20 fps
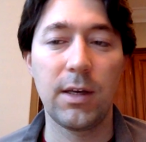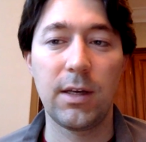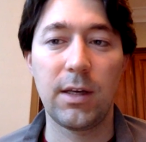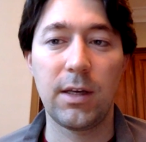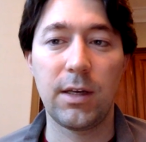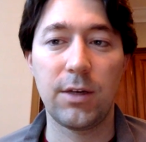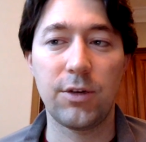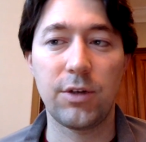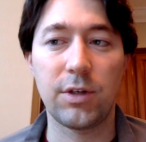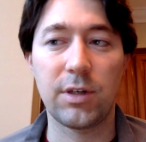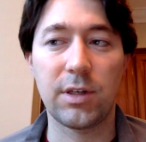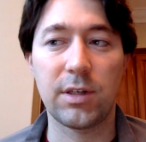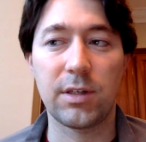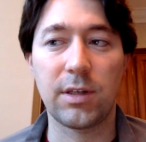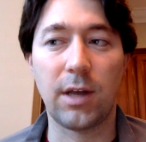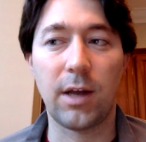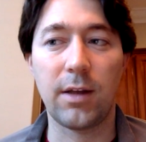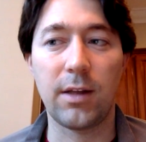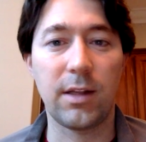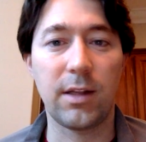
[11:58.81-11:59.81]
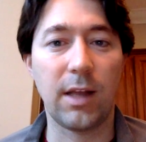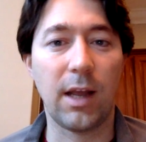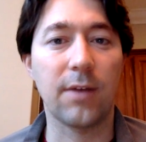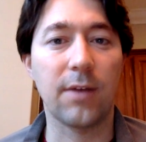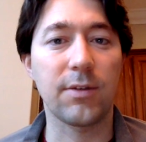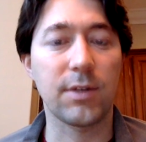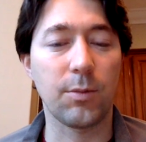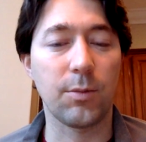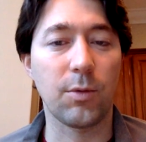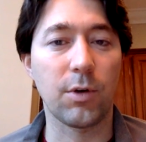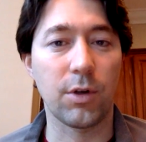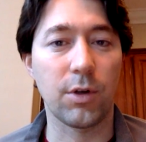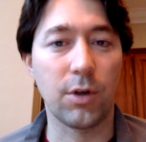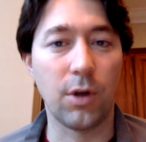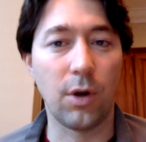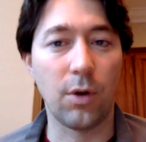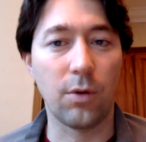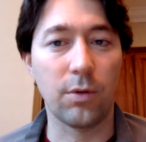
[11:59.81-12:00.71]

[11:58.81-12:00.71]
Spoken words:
is just a sign that they have somewhere to go